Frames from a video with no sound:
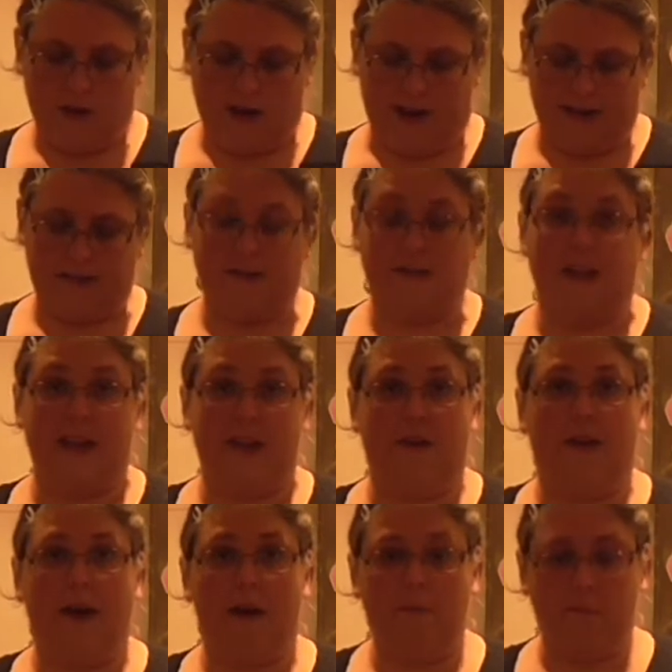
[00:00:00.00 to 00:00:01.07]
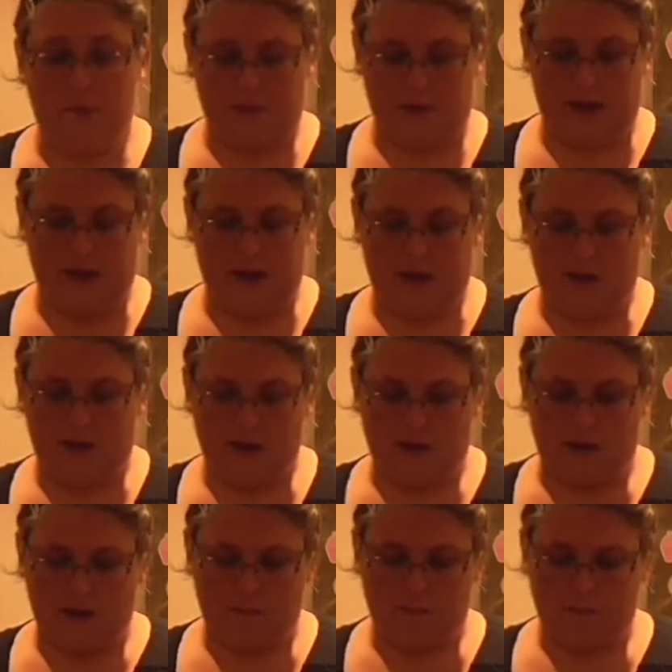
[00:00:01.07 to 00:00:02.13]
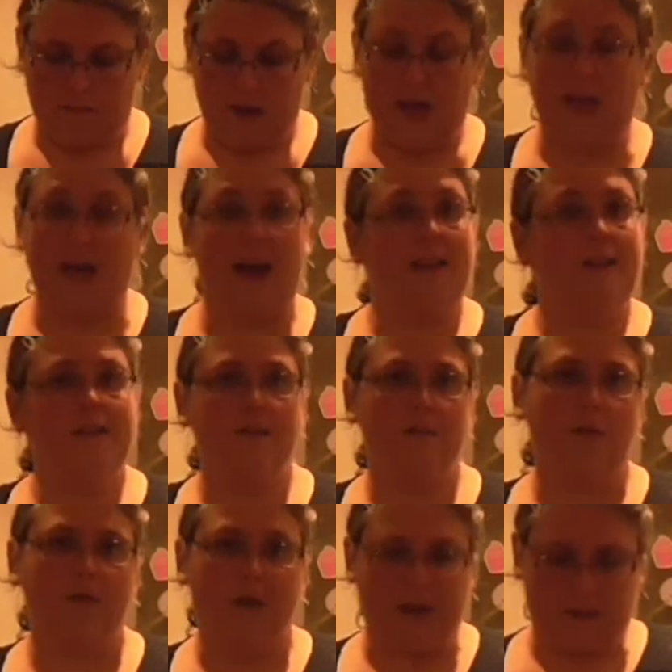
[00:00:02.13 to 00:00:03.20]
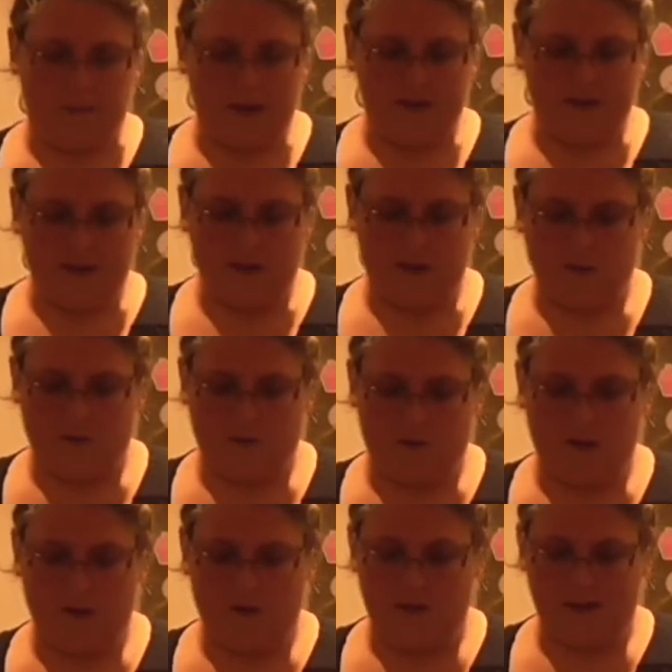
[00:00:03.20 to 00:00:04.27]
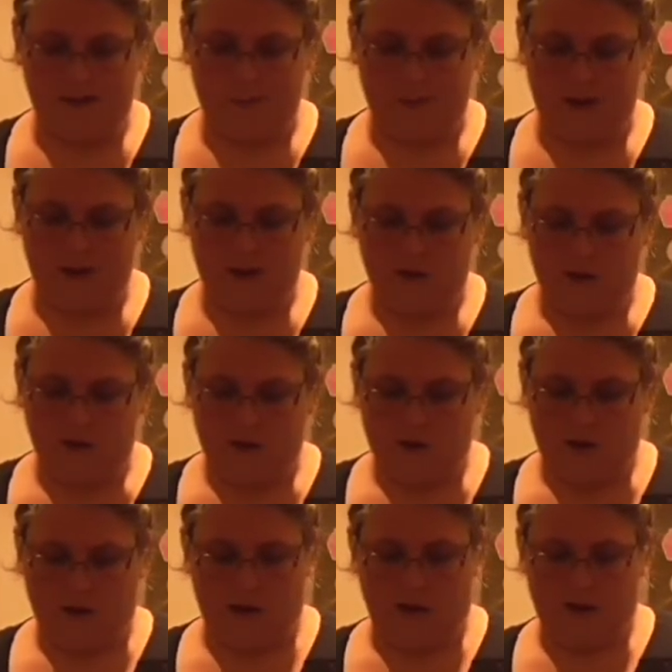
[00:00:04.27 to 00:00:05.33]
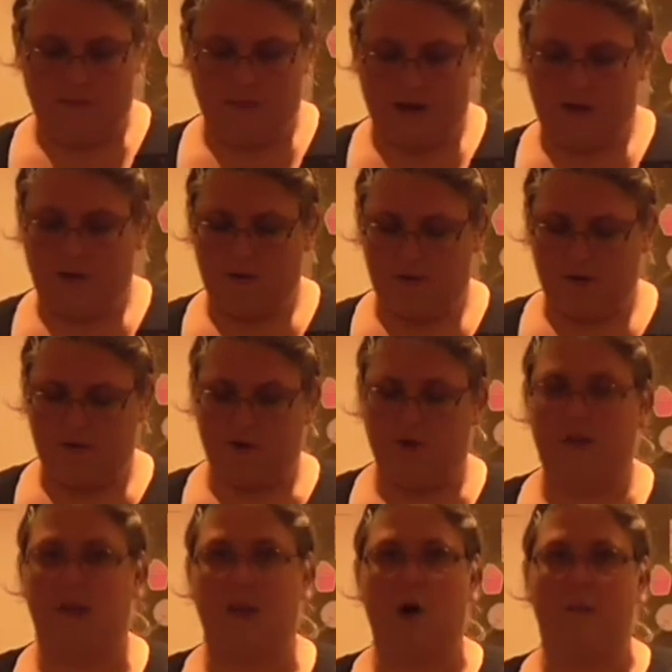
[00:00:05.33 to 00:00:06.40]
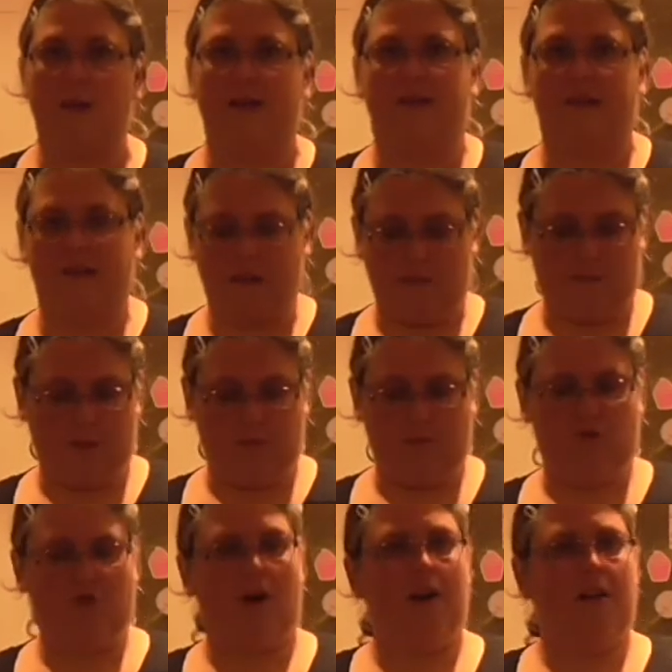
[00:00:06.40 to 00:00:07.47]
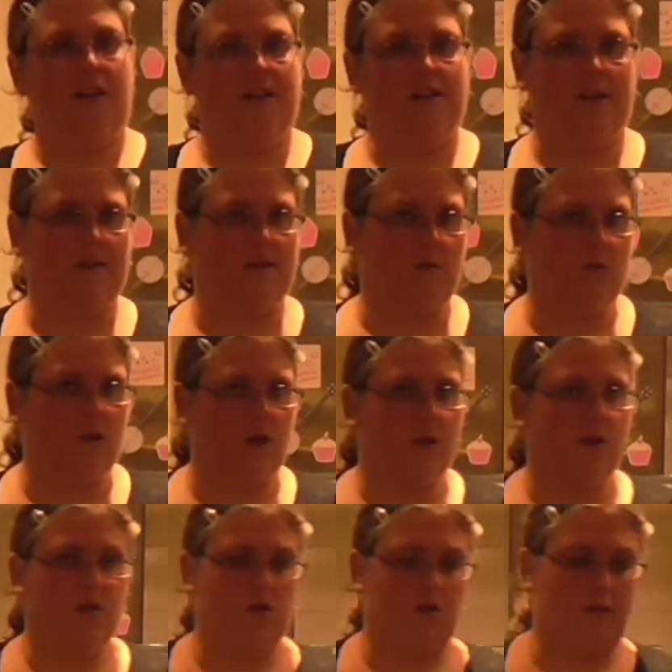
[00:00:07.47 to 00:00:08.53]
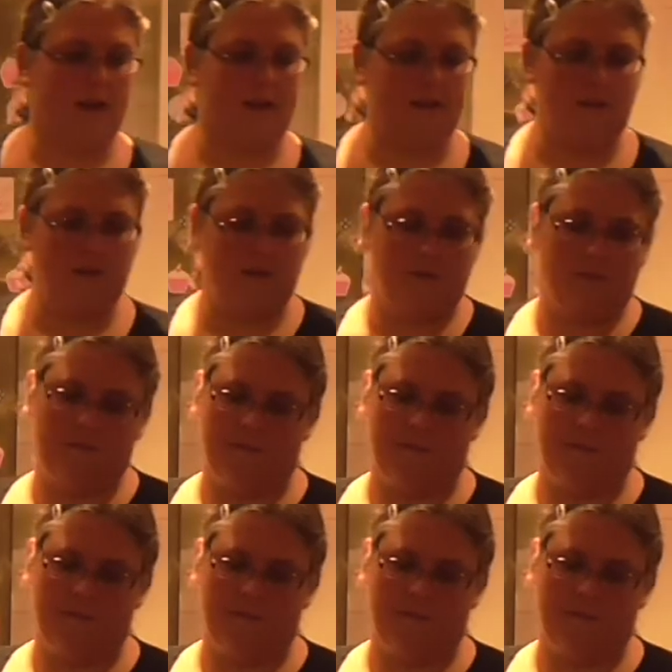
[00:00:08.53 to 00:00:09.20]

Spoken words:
As I say, you can put in pecans, were recommended in the recipe. And I also saw in the comments that some people try things like sultanas or raisins.